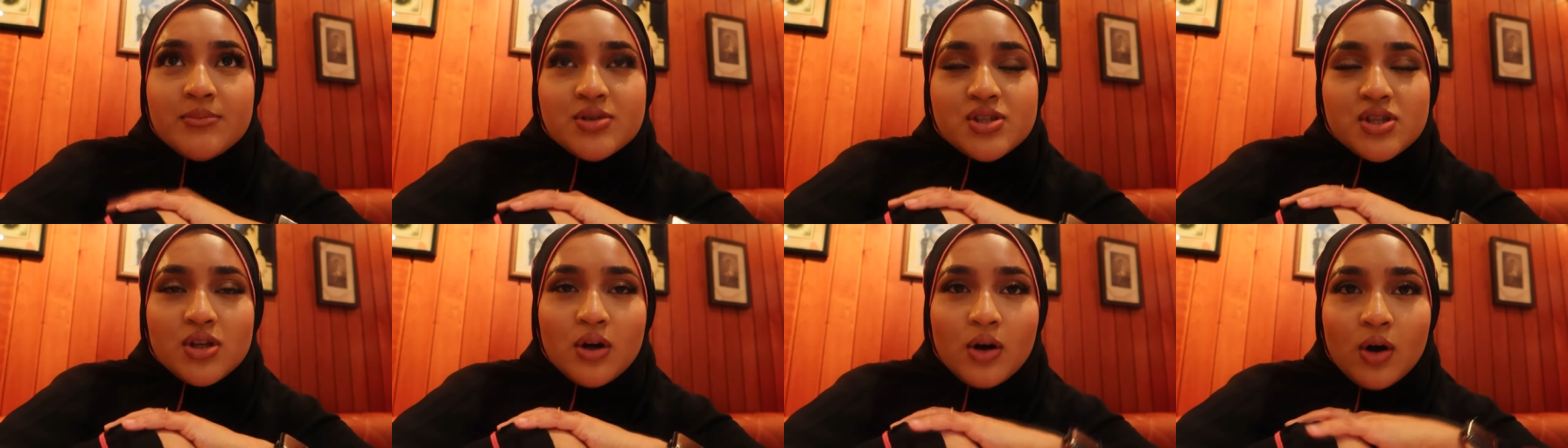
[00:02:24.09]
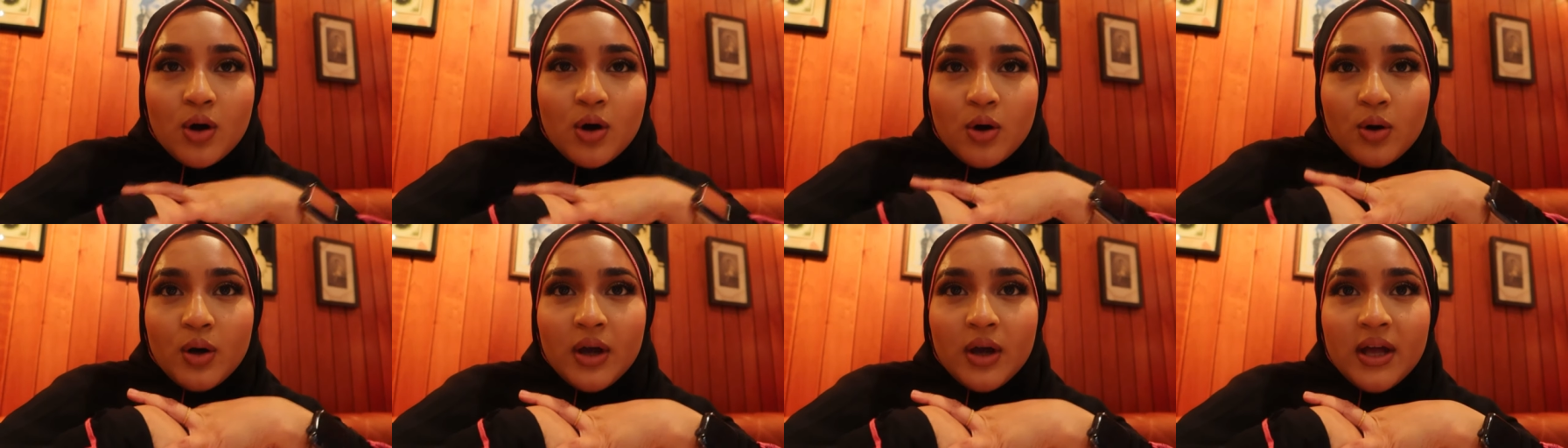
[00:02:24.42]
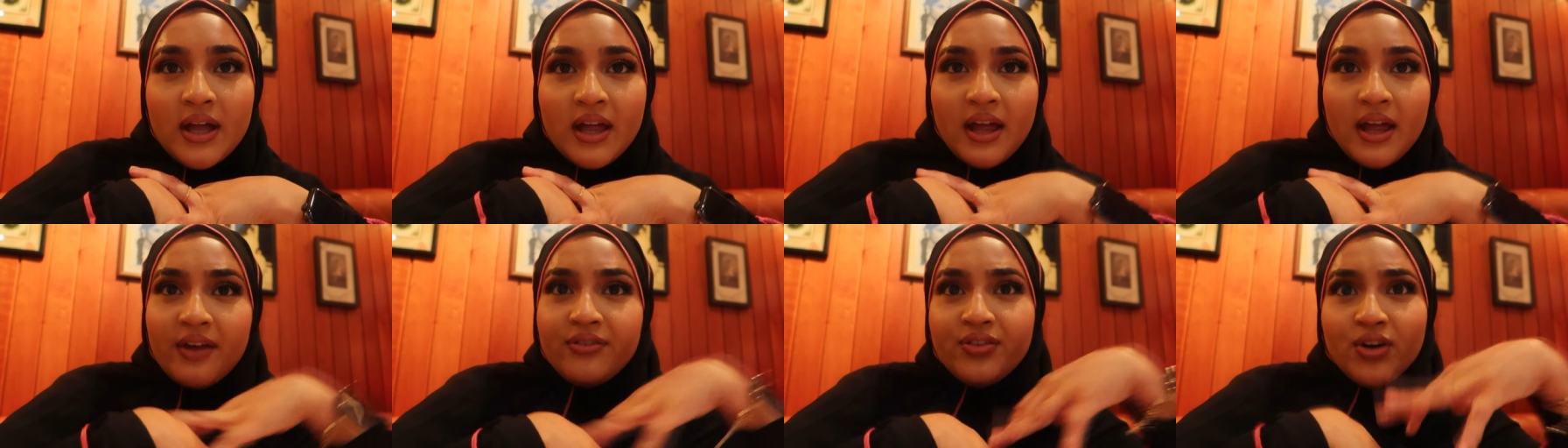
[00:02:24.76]
So
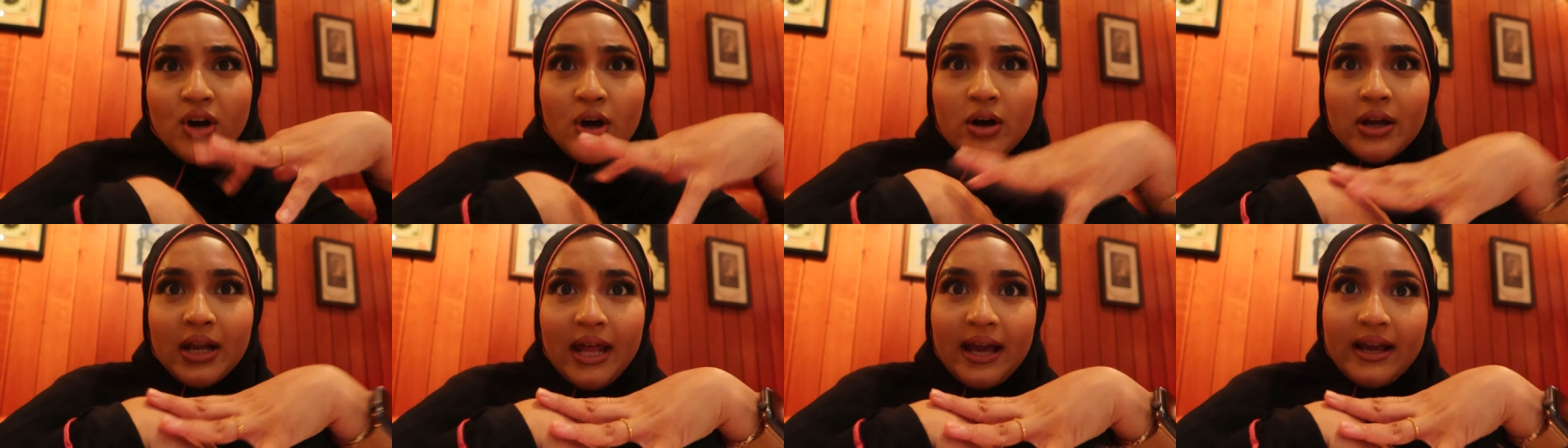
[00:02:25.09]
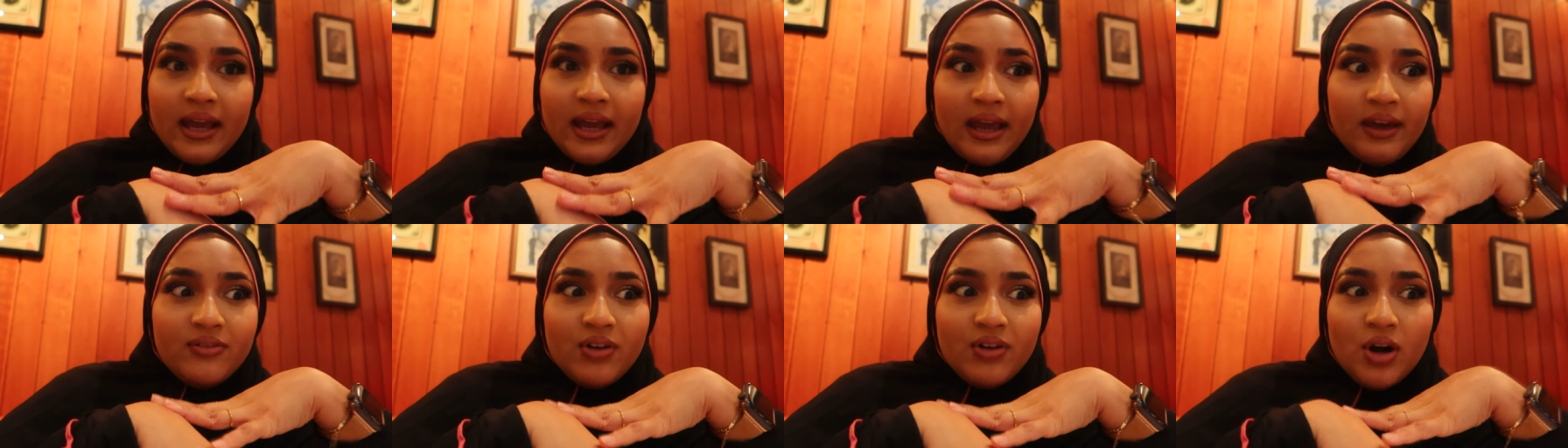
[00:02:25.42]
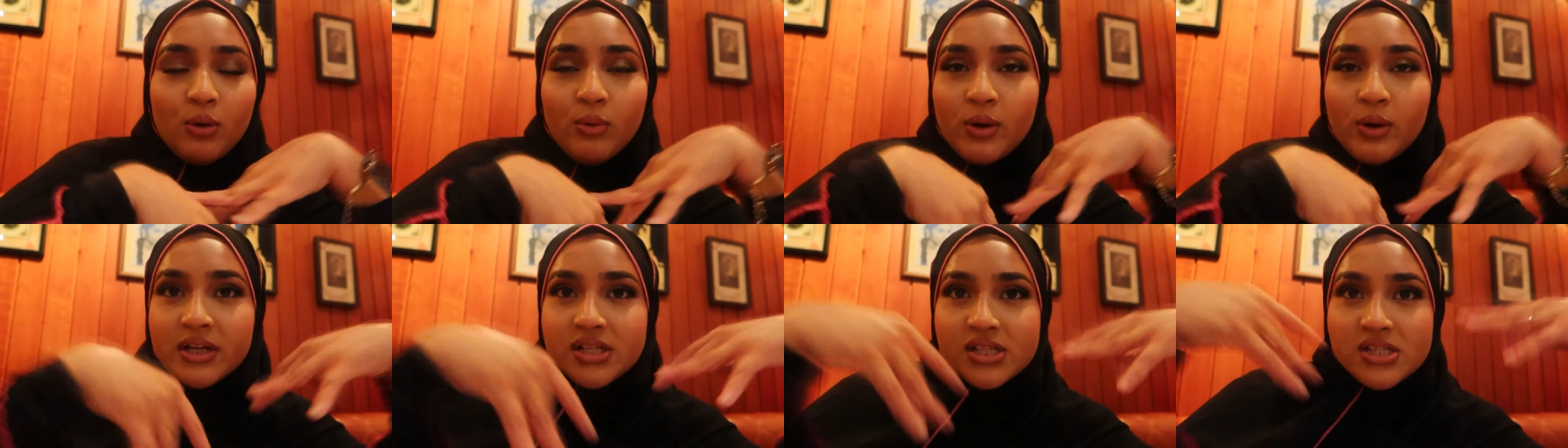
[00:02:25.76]
if you're like ever
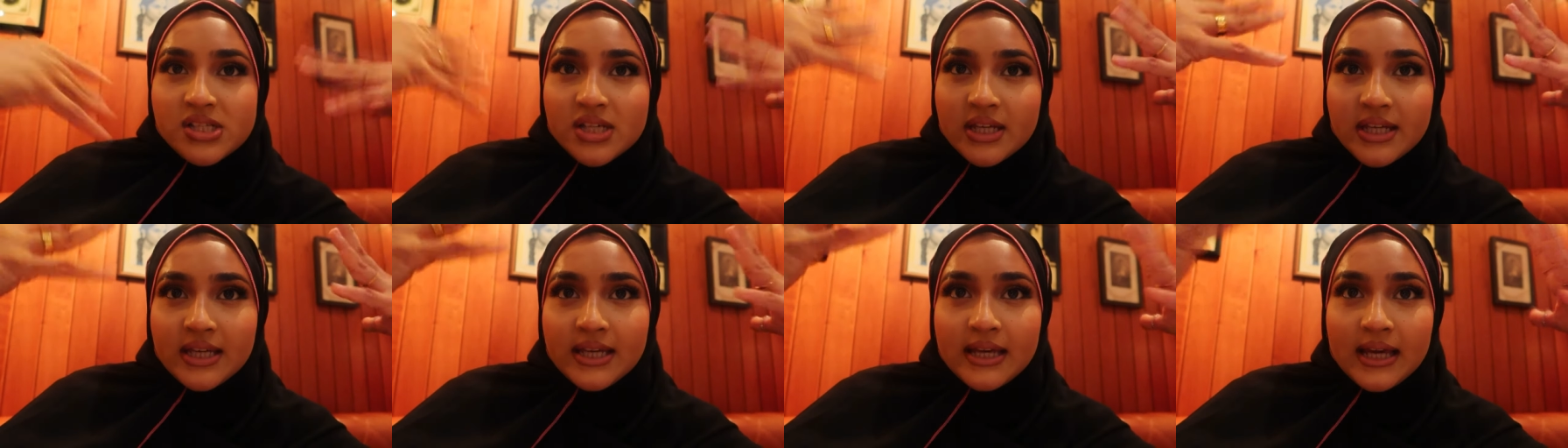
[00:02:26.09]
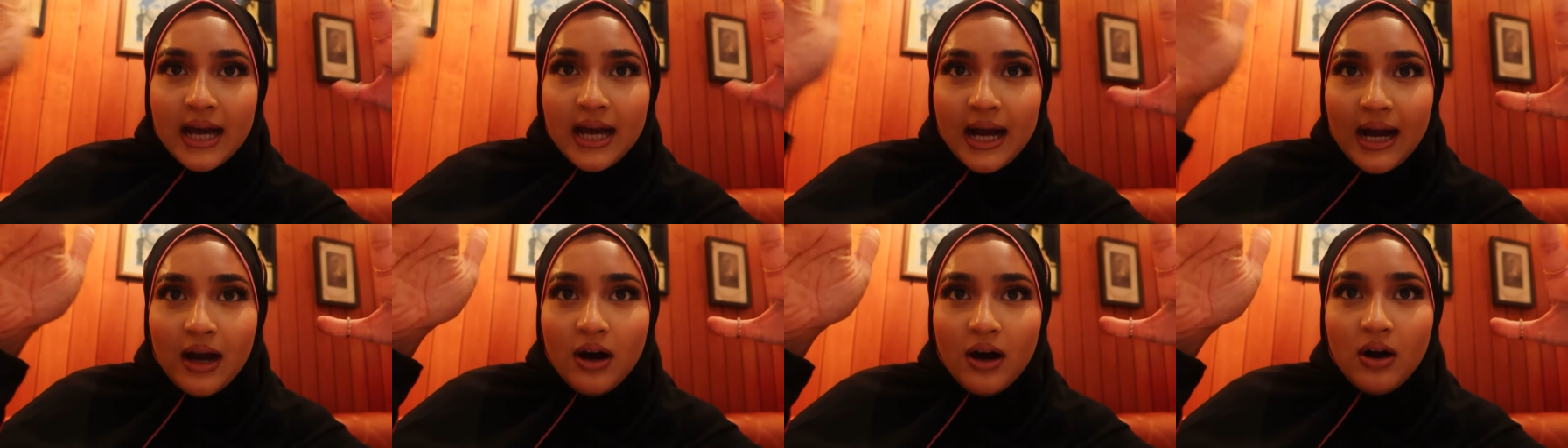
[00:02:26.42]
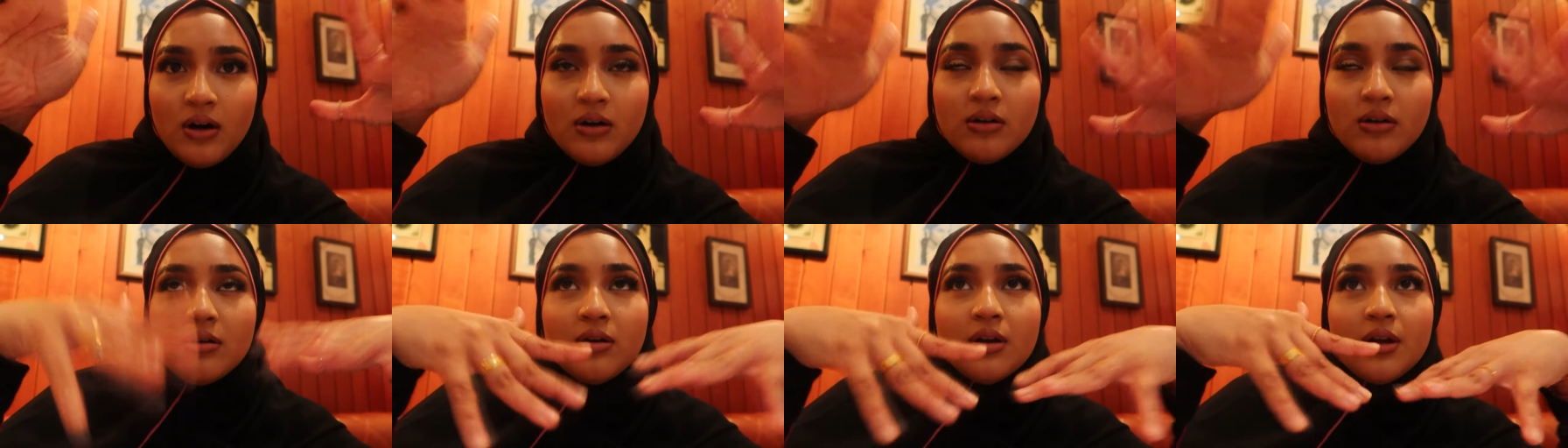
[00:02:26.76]
wanting to eat
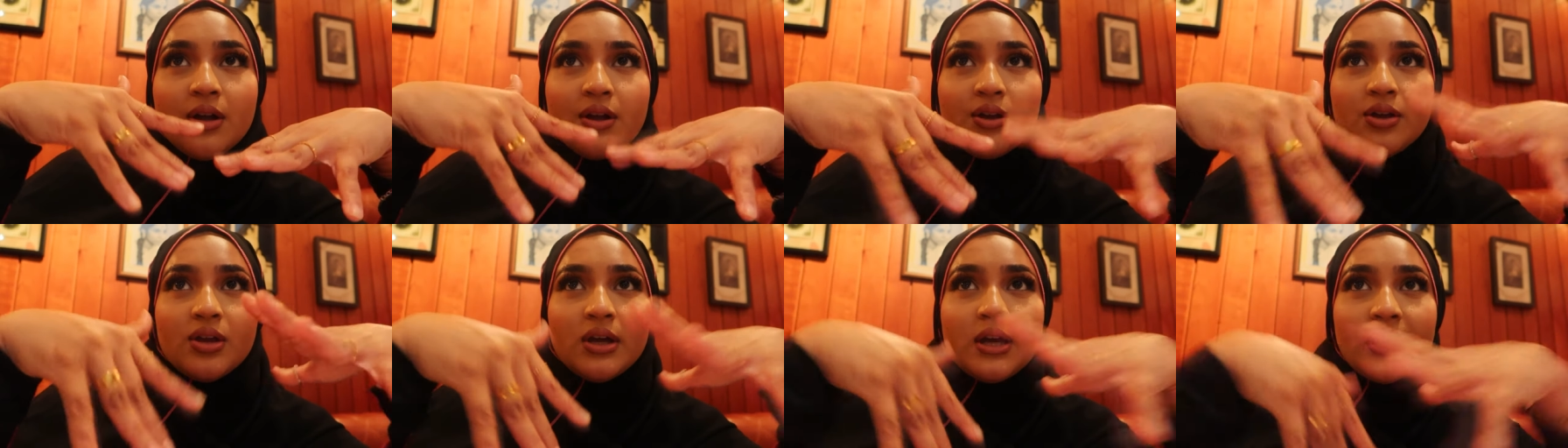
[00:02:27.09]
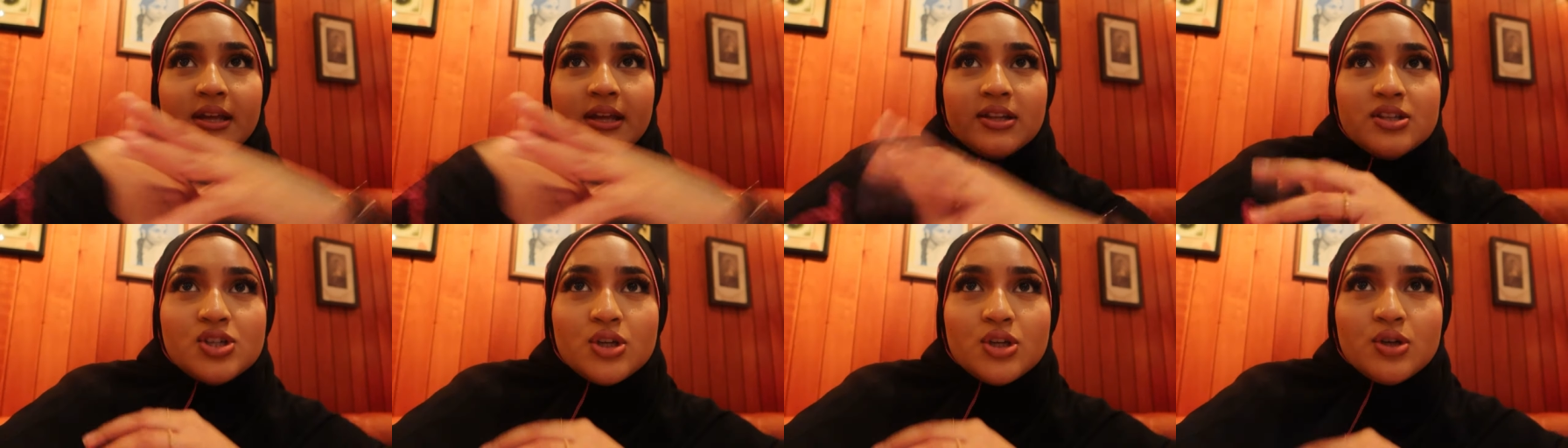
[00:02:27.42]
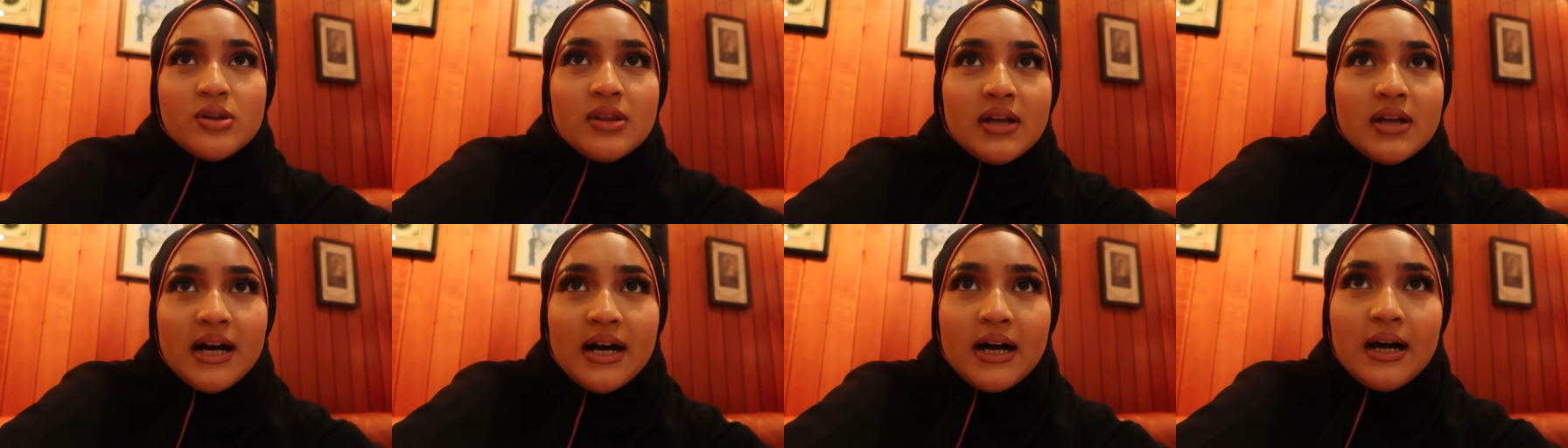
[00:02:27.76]
out, you can do
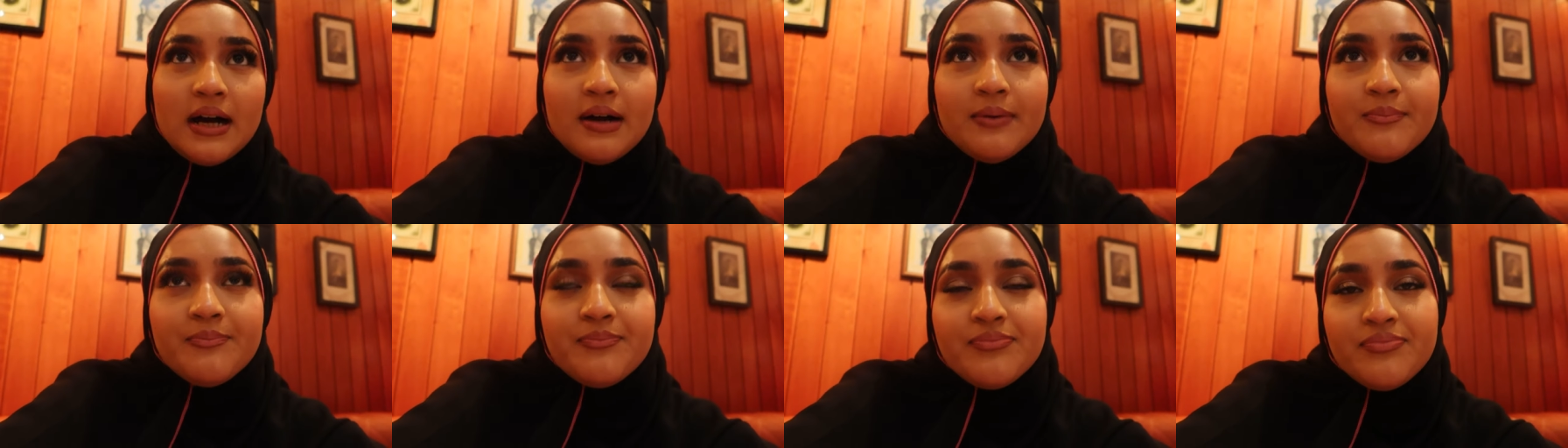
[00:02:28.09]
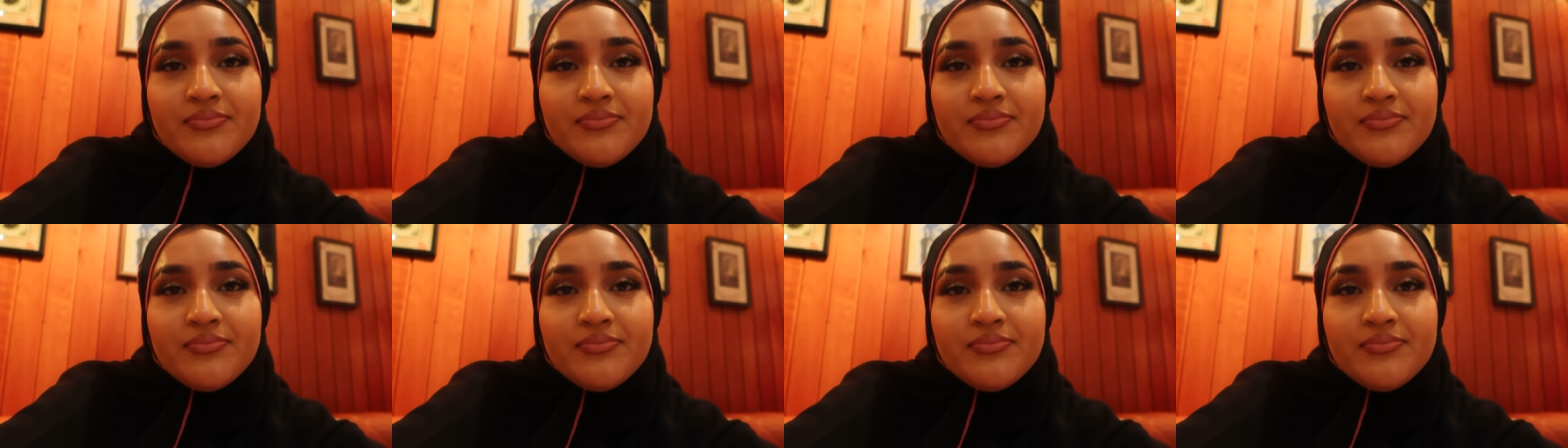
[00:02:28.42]
that